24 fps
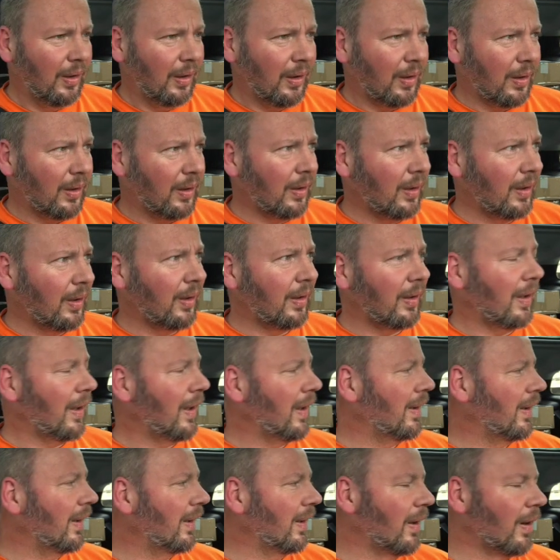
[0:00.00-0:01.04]

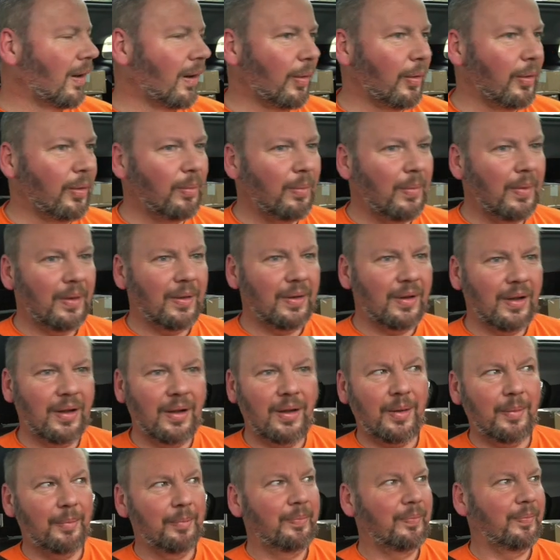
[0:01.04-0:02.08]
Heading home.
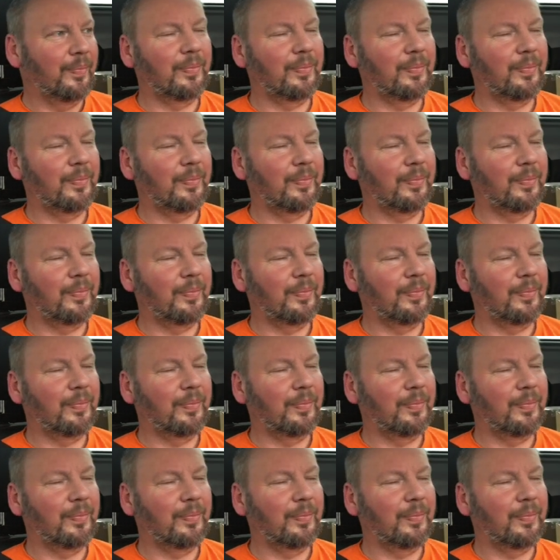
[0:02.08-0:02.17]
I